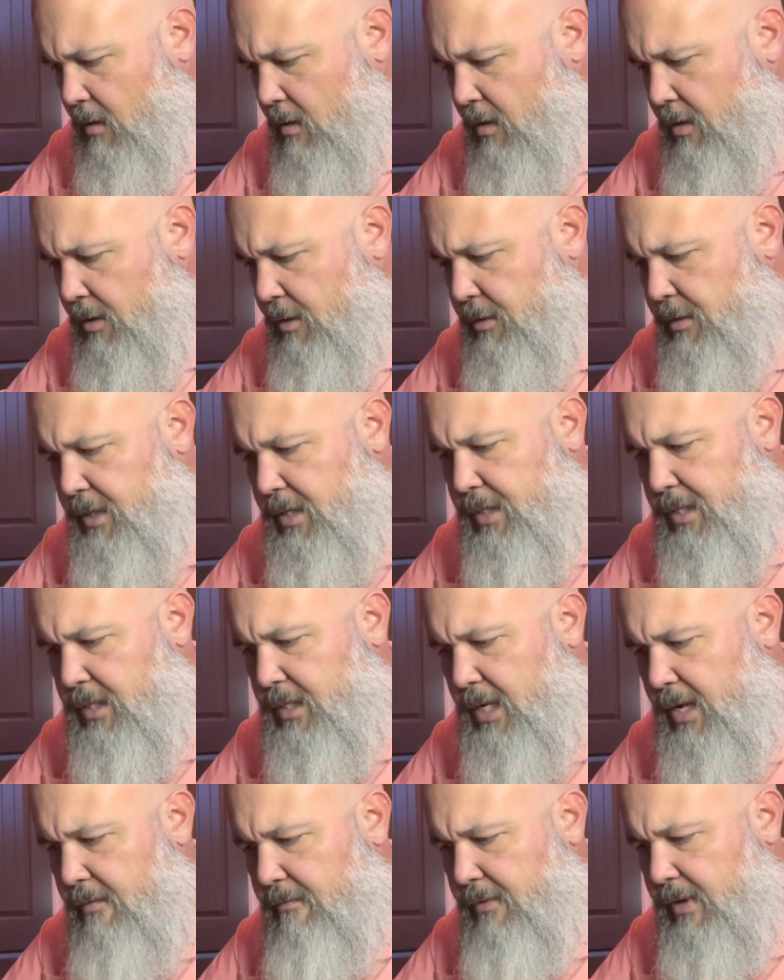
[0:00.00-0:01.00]
using the
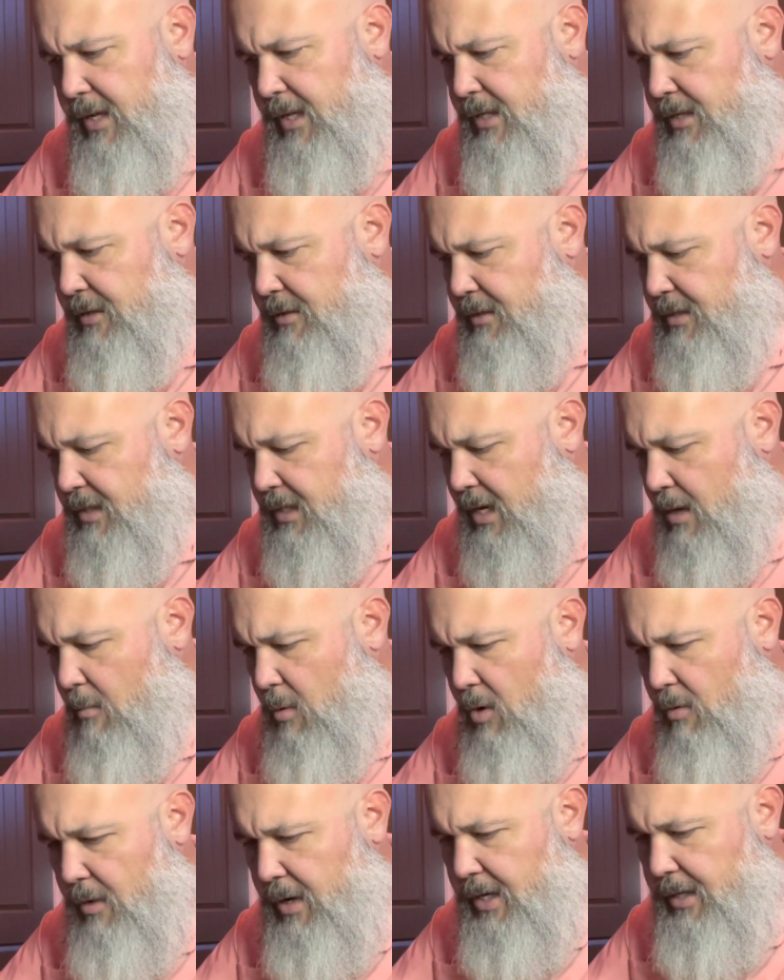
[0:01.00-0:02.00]
same fittings, using the same
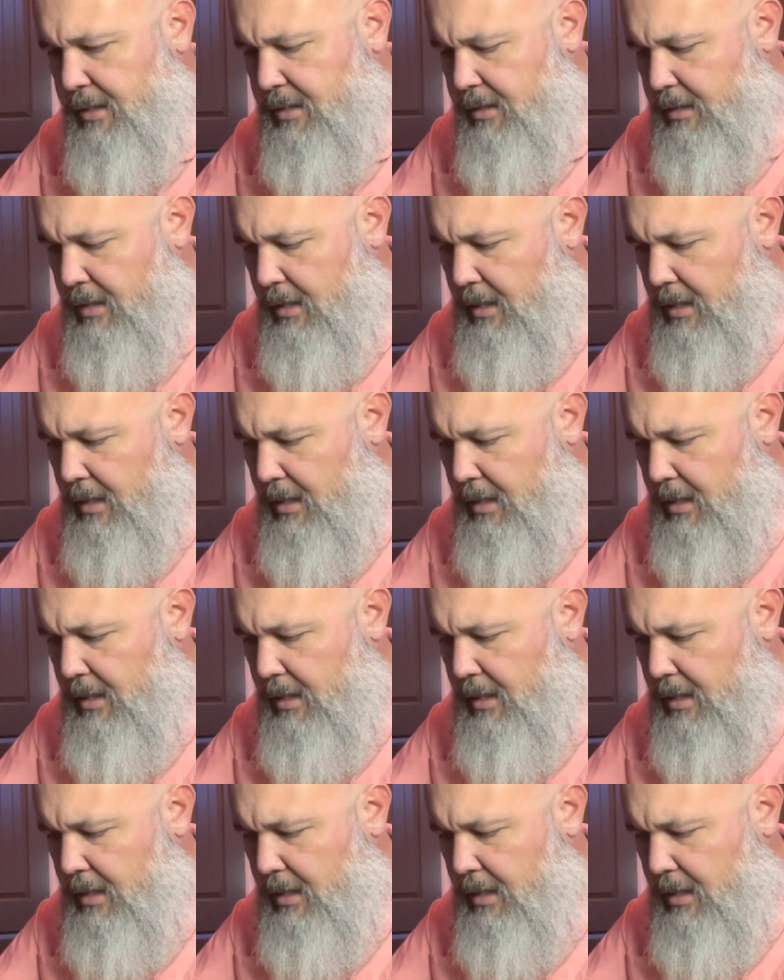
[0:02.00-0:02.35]
O-rings.